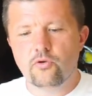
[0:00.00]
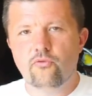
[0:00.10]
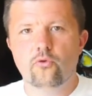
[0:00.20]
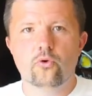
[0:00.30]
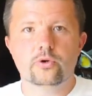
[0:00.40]

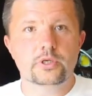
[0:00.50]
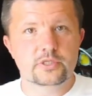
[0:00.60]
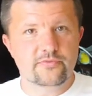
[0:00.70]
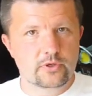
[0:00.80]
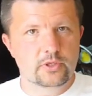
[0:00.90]
4
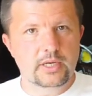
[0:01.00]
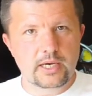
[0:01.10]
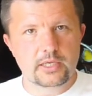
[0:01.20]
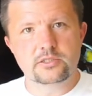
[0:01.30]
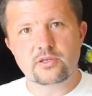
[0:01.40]
is very
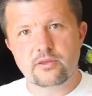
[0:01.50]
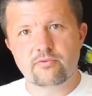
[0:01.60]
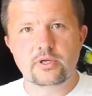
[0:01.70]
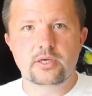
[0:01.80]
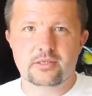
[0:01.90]
nice,
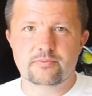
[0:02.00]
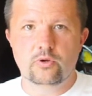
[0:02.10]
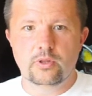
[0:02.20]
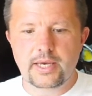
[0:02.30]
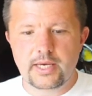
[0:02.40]
3 is
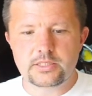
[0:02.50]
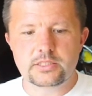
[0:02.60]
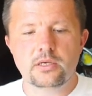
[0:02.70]
more or